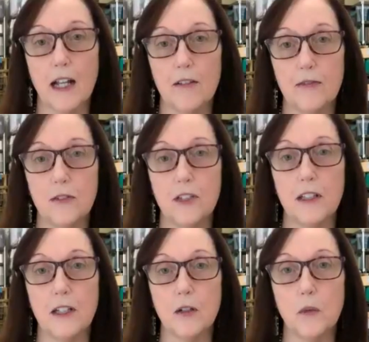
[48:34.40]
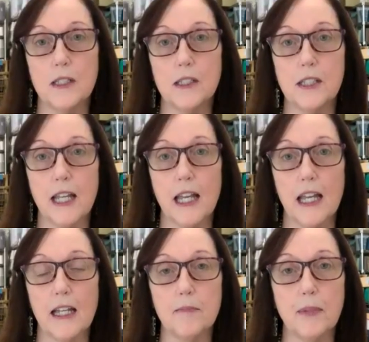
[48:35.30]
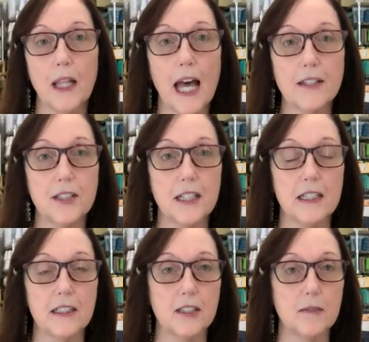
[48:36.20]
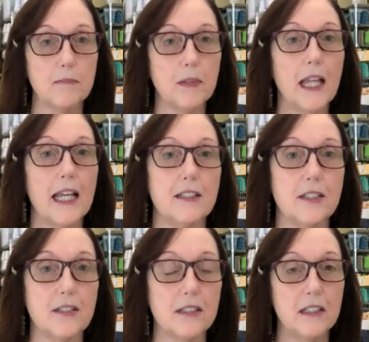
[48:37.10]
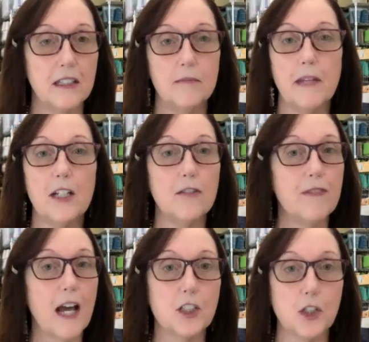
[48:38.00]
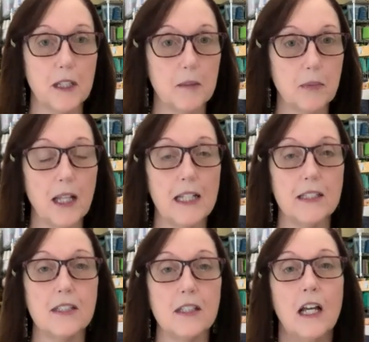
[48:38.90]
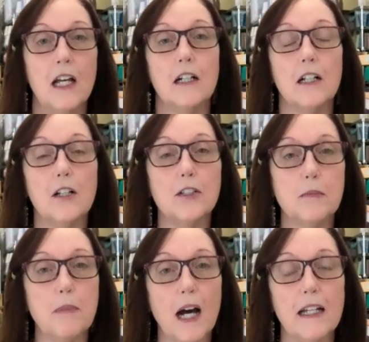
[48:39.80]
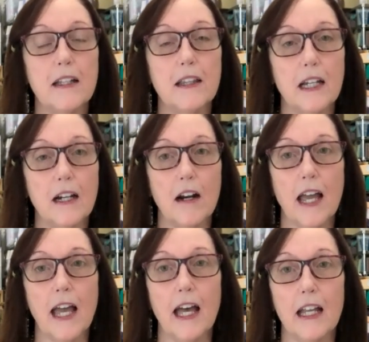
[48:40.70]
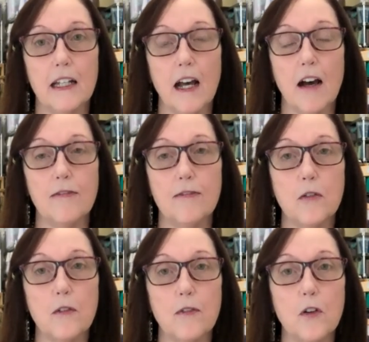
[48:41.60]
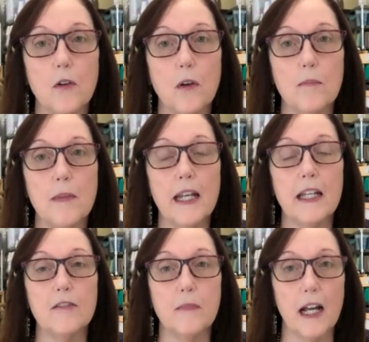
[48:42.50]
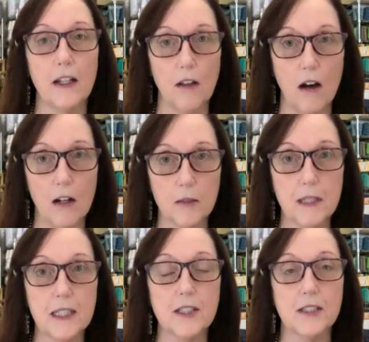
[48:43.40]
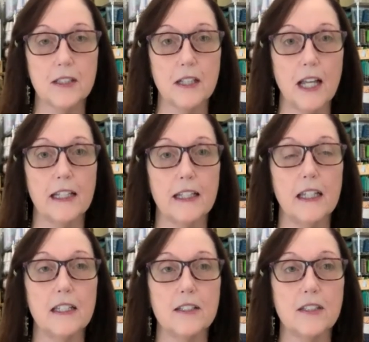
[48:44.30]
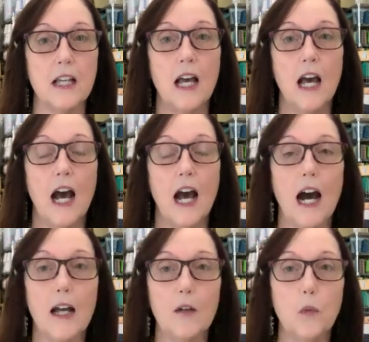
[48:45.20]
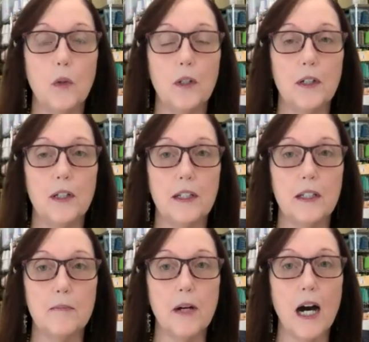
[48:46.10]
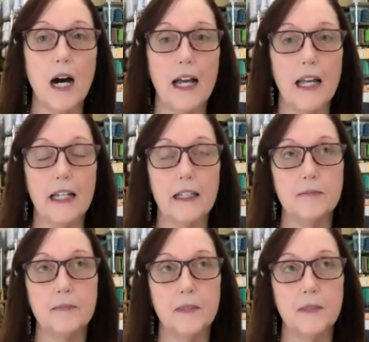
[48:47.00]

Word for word: california there was a plastics place manufacturing place close by to there and uh, for for many of my long pieces like this i would buy